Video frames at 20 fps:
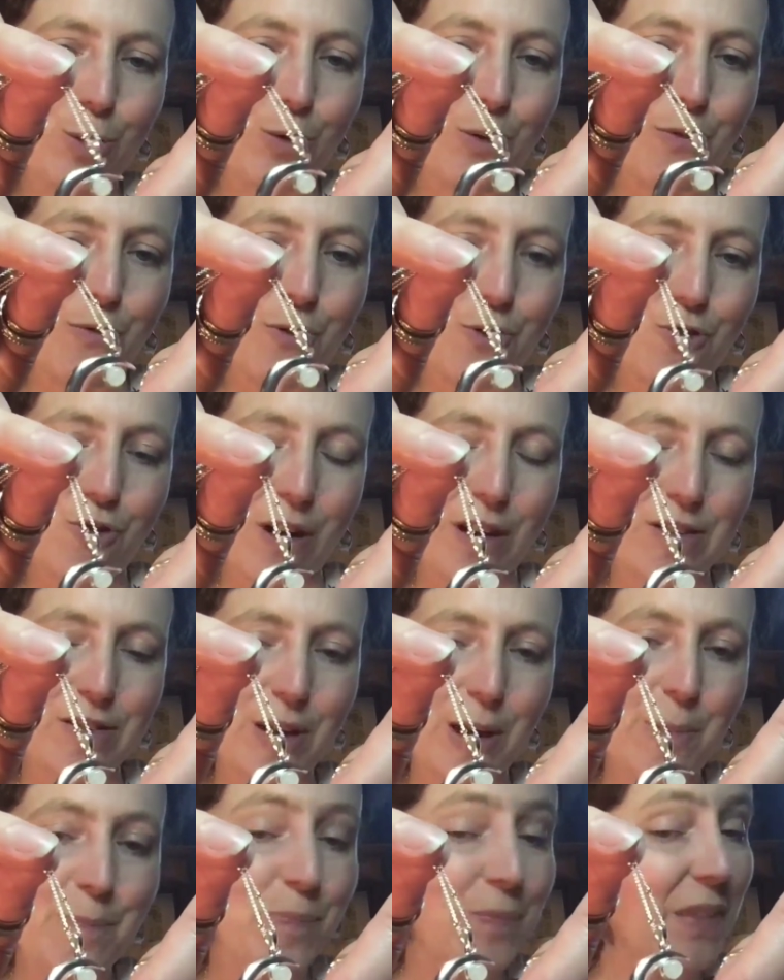of the
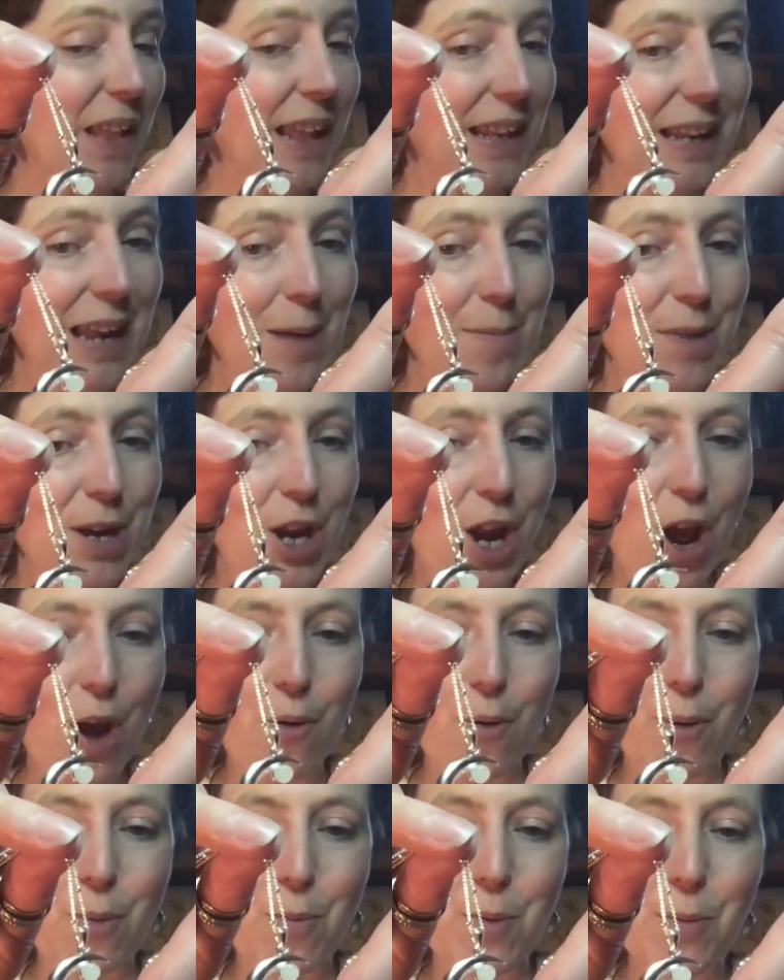dresser, then let me
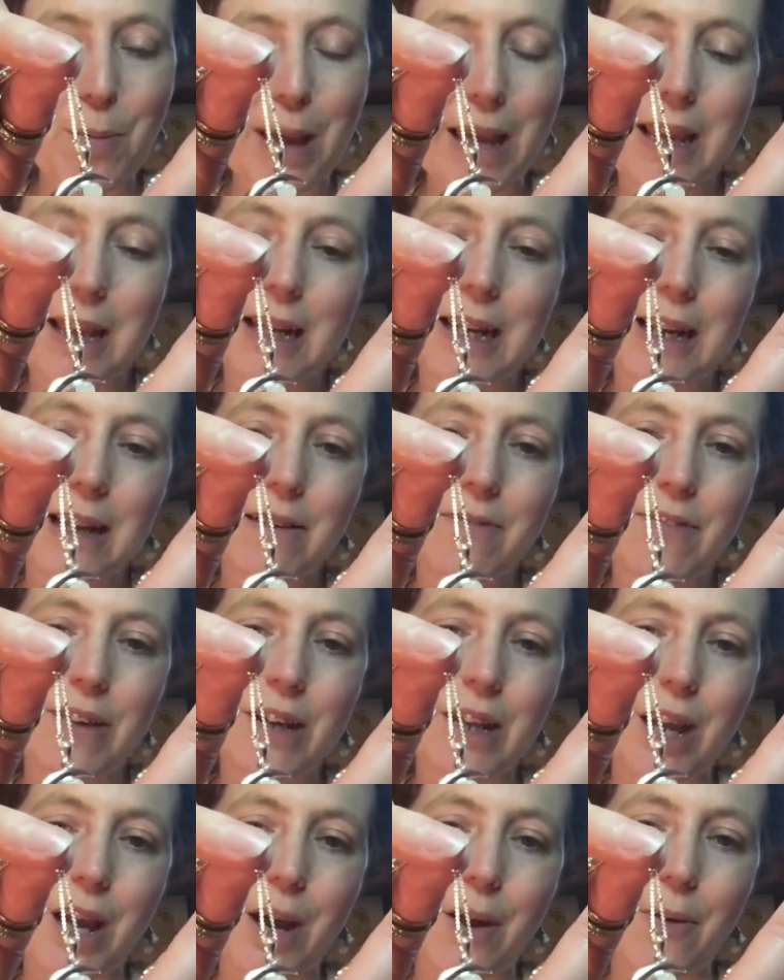know and we'll make a little
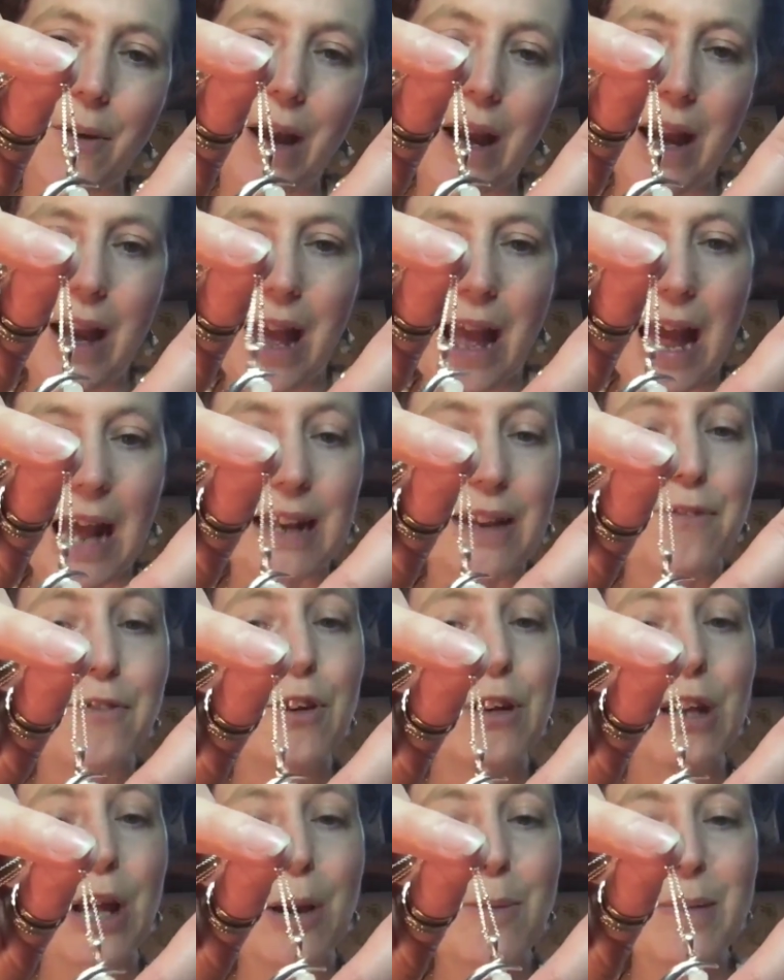video. And if
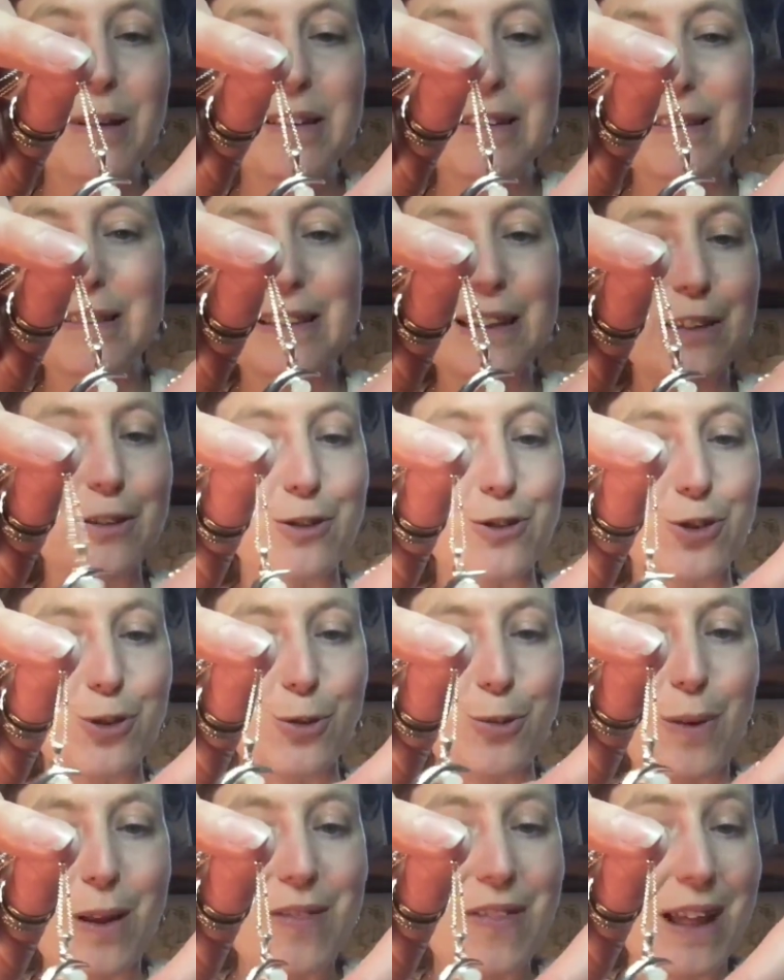you'd like me to stick to
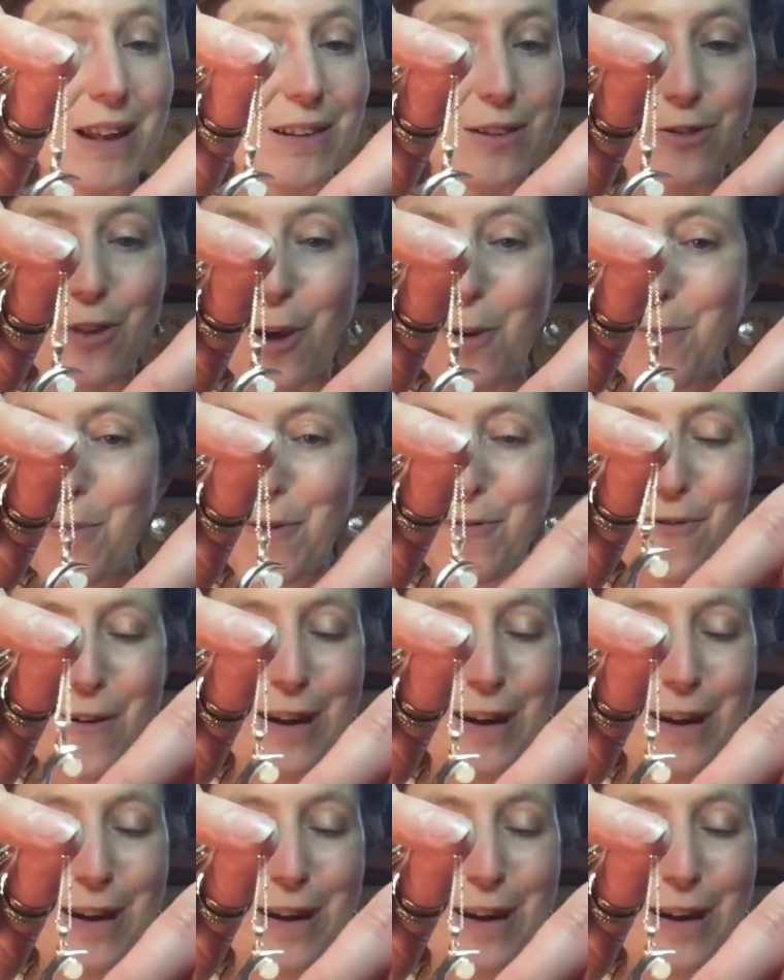jewellery, then don't be afraid